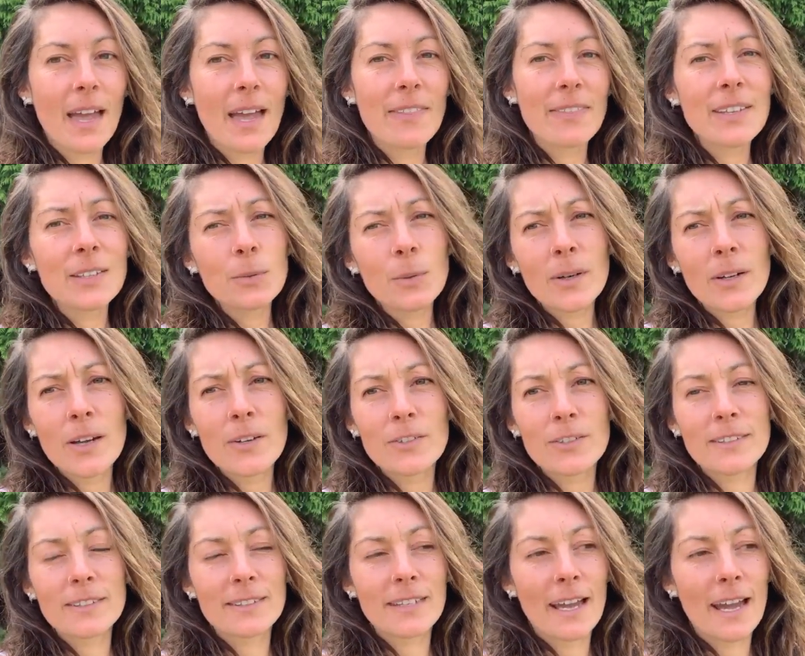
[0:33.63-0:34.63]
this World
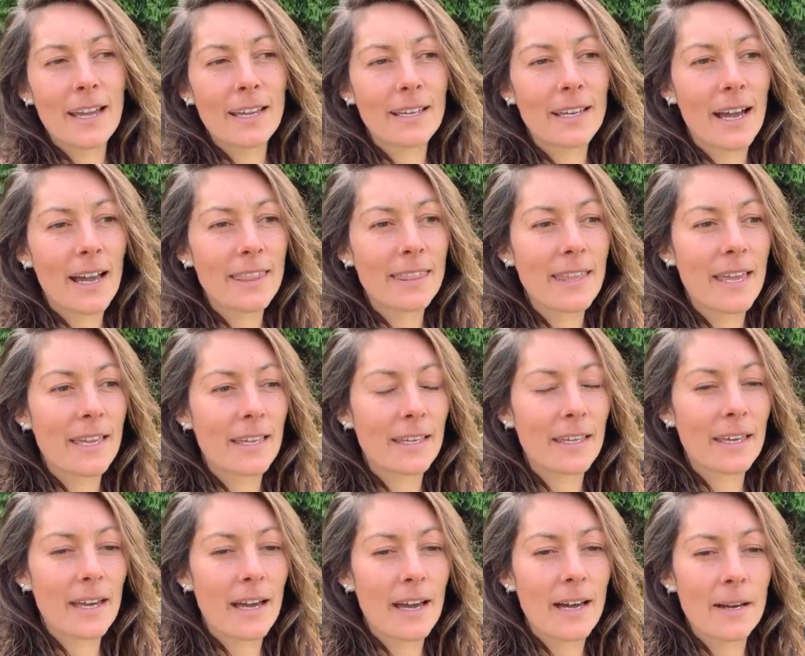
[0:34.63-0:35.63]
Oceans Day, I
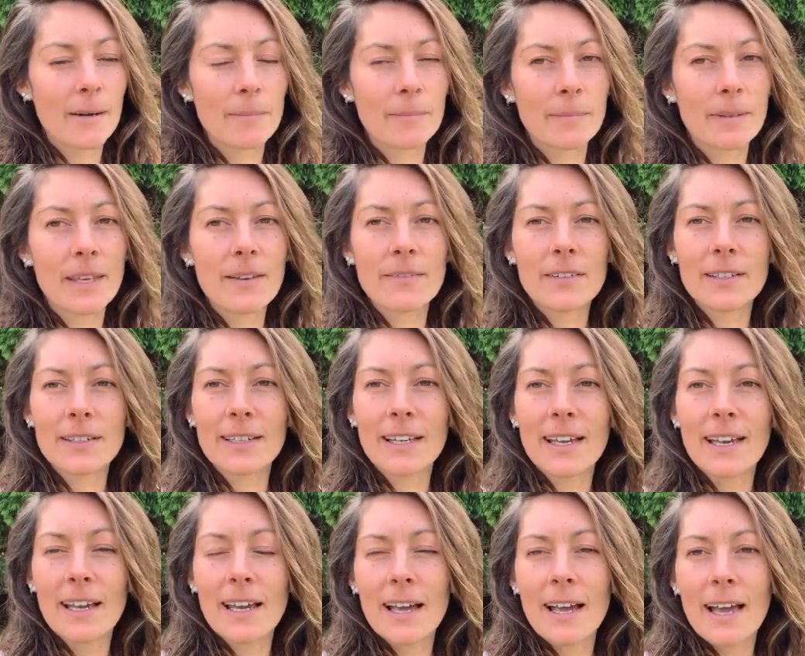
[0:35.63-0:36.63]
think, um, given
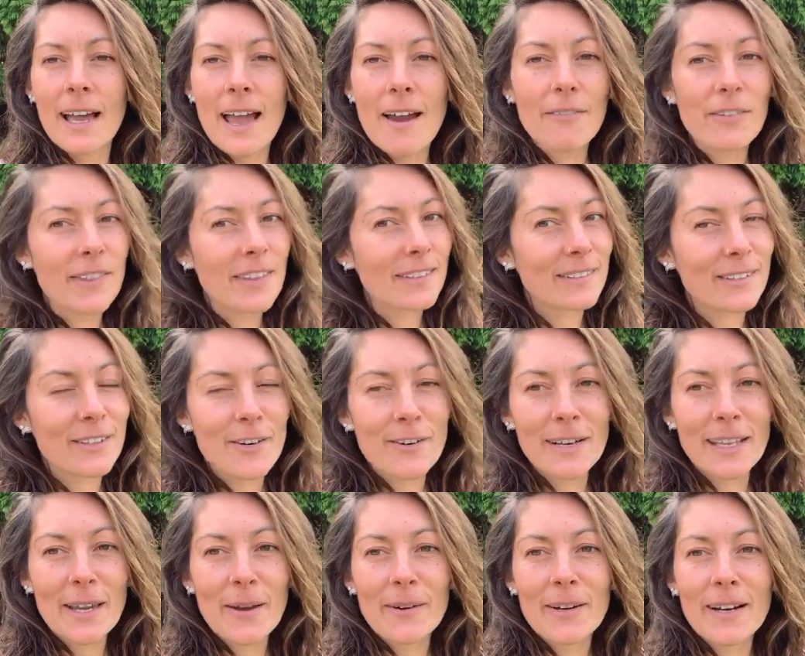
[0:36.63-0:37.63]
everything that's
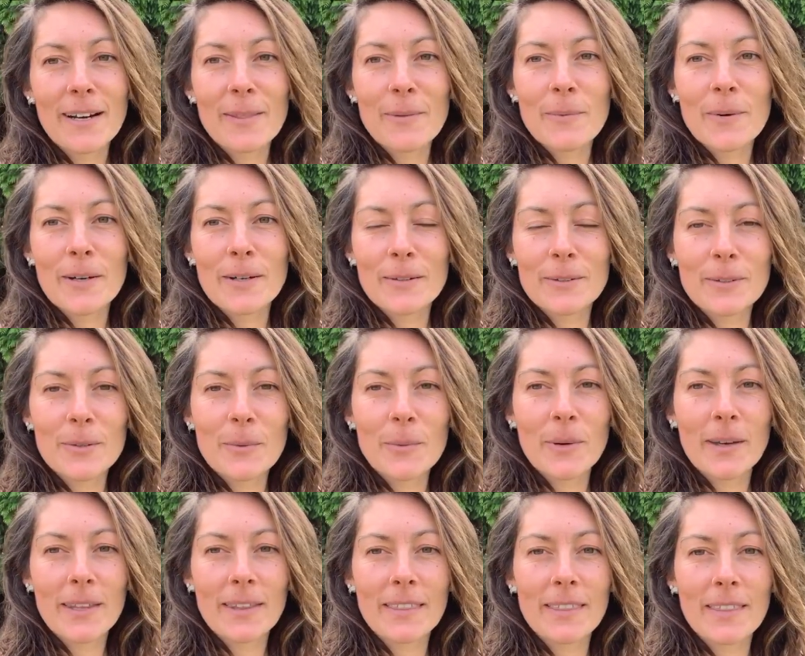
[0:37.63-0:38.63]
currently going on in the world
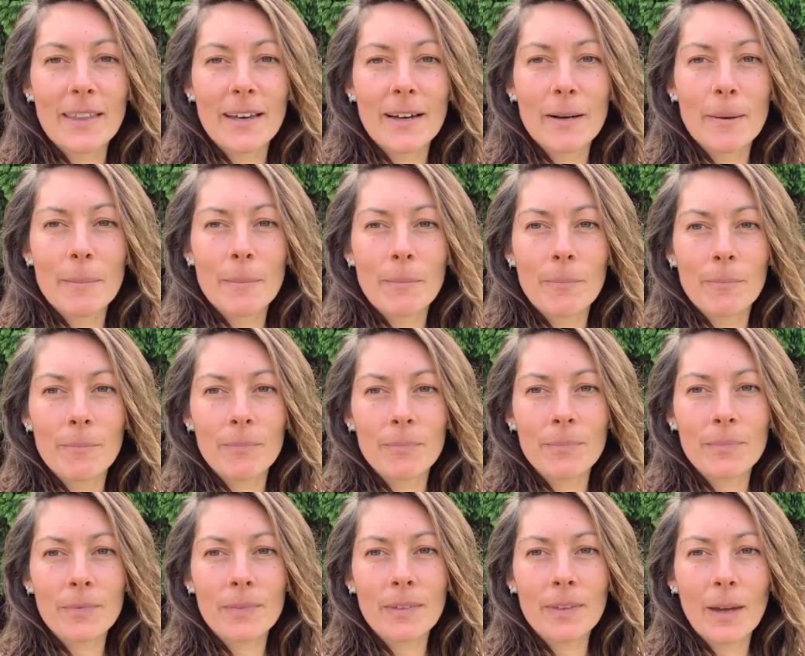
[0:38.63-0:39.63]
with um,
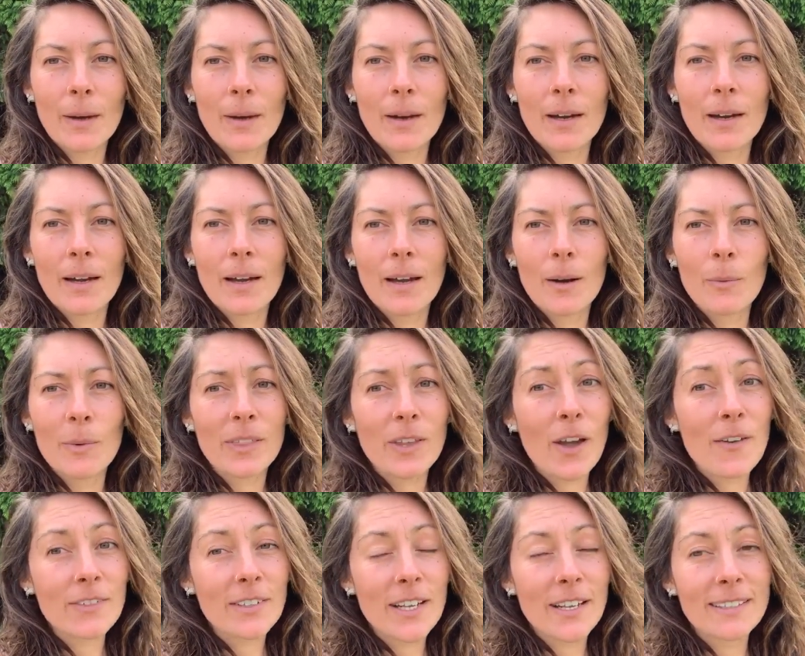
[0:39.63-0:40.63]
with
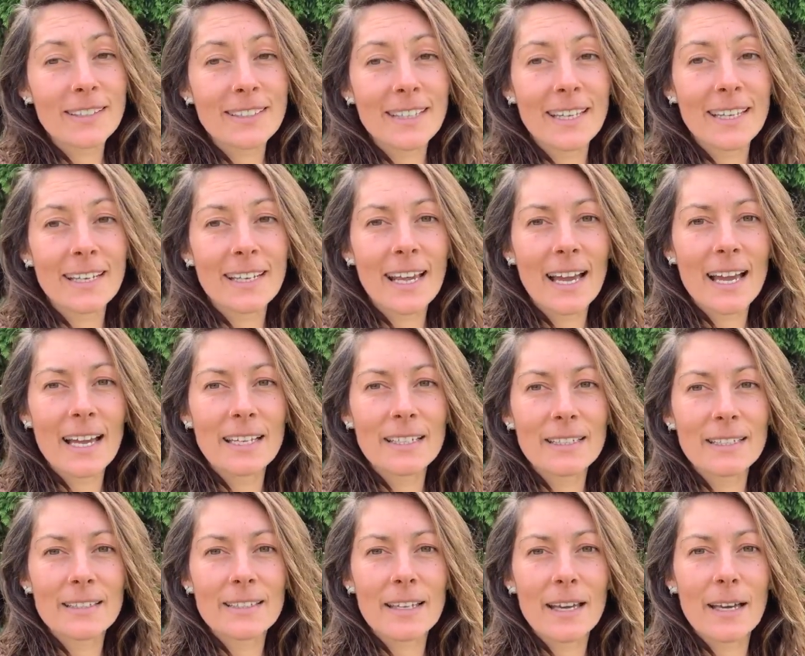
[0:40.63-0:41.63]
COVID-19
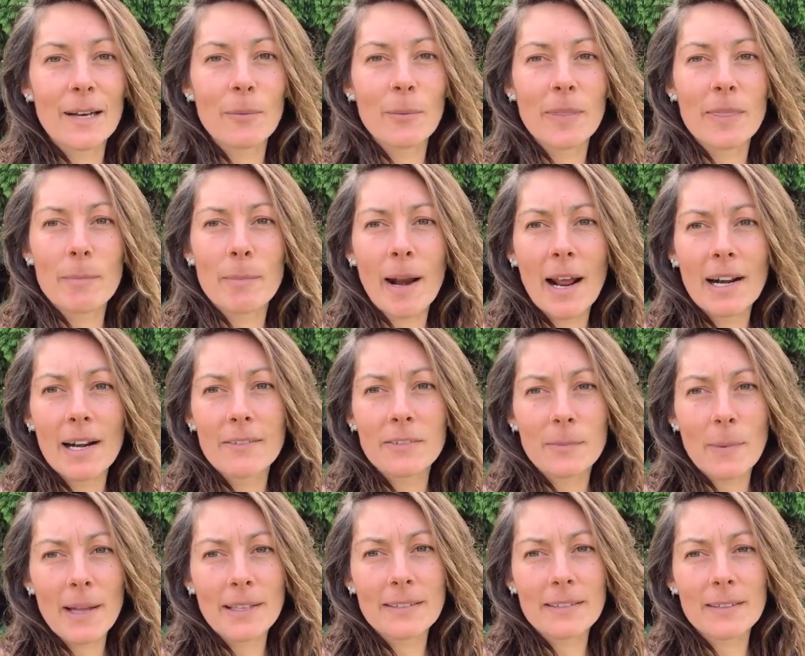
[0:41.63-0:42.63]
and uh, with the Black Lives
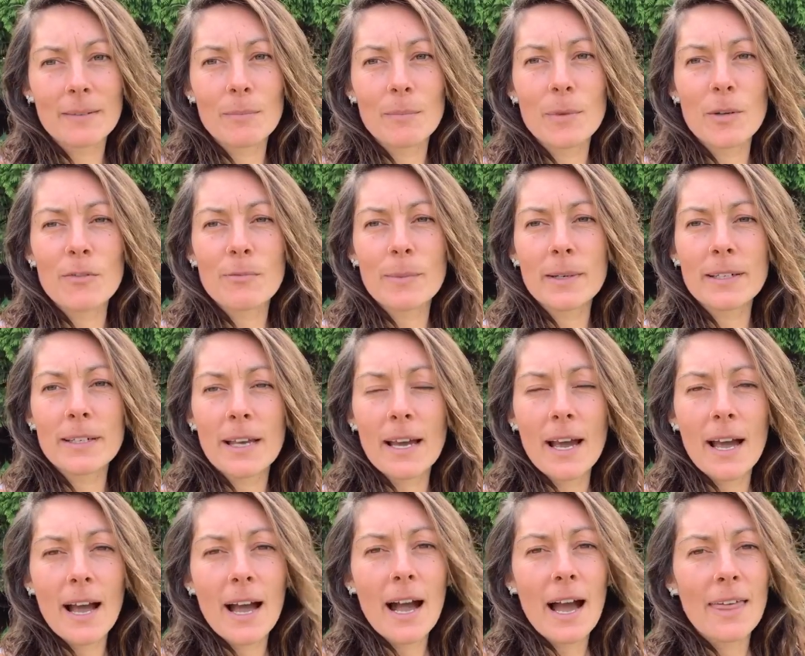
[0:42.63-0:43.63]
Matter movement,
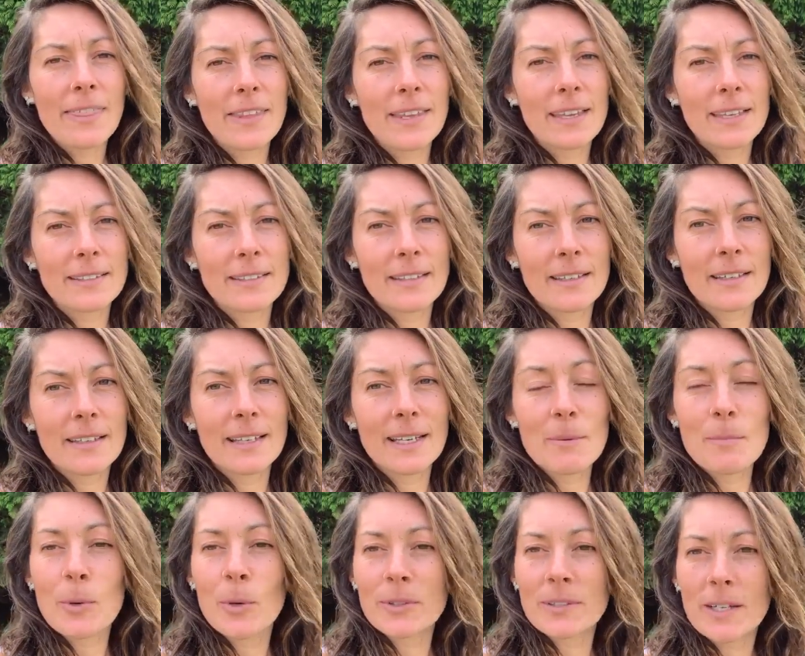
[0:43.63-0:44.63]
I think it's a, uh, an
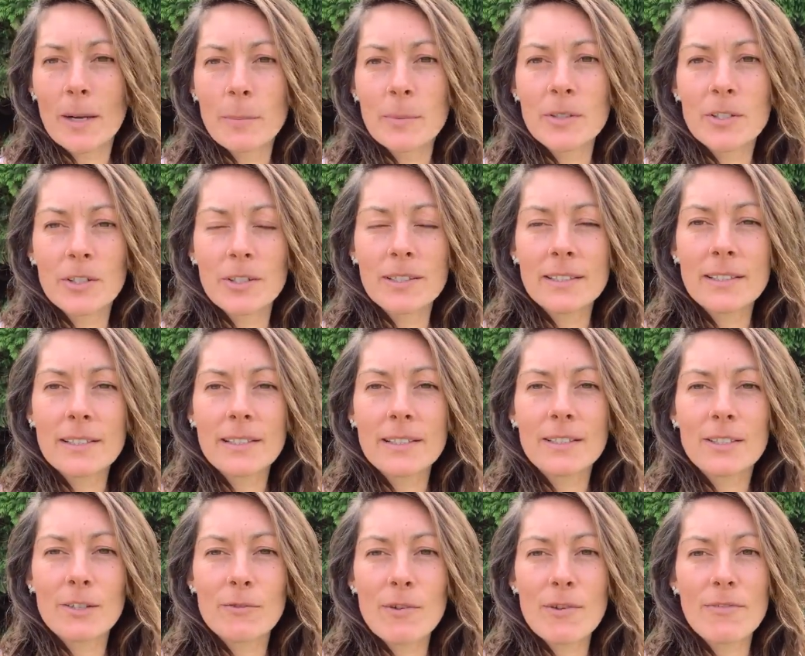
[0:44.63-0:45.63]
important opportunity
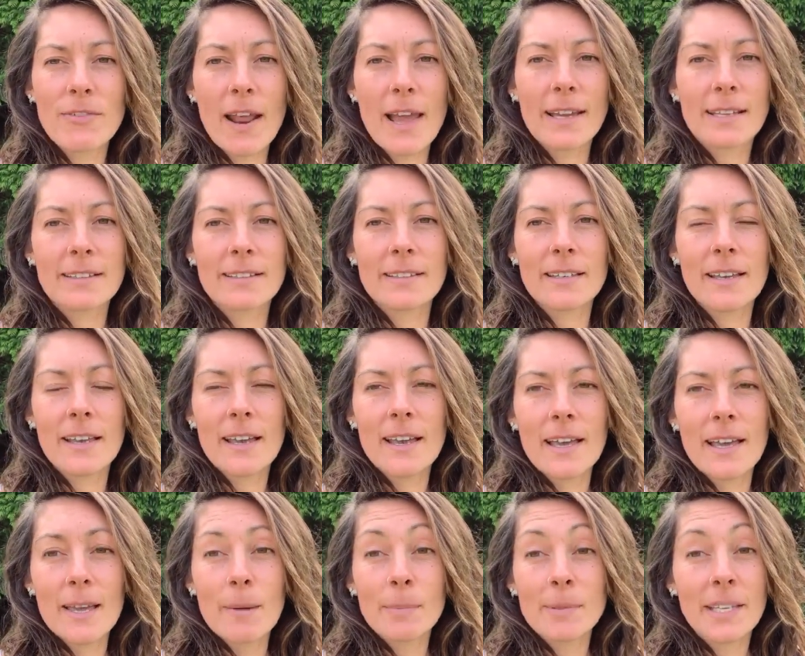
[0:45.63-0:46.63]
to reflect,
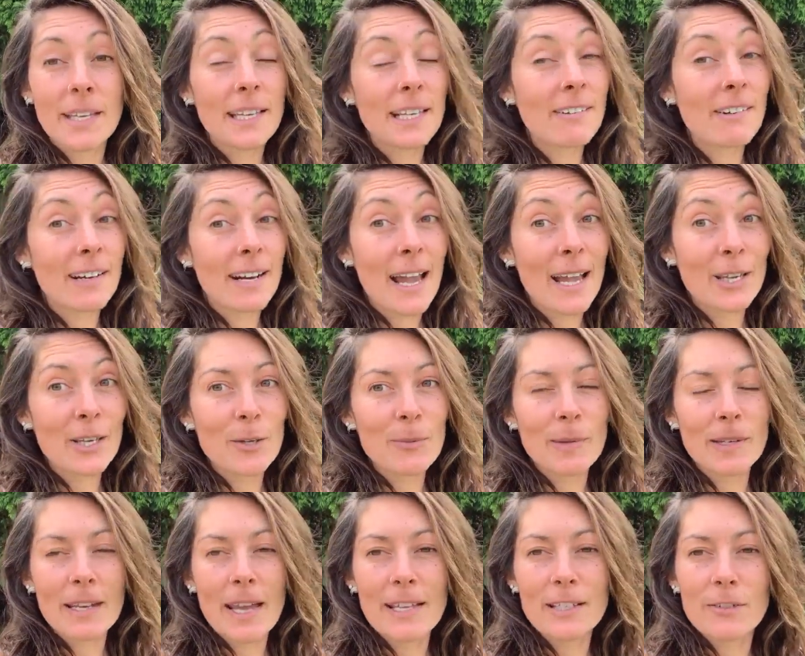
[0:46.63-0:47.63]
in particular, on our
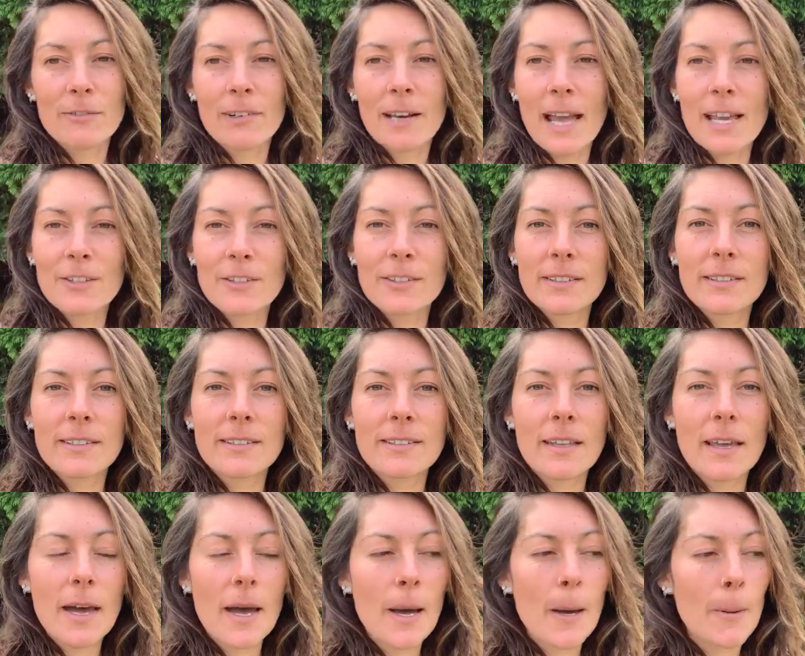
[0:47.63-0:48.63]
human nature relations,
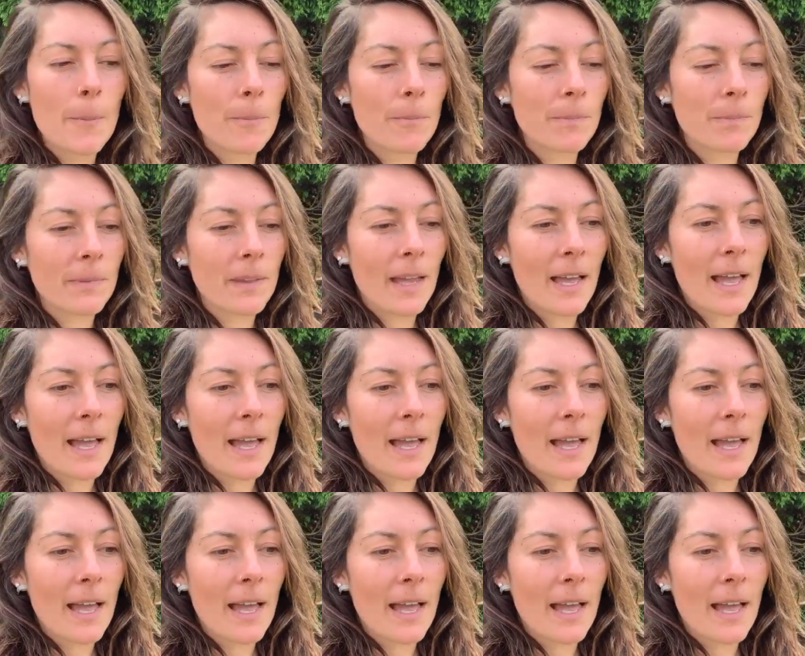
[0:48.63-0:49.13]
um,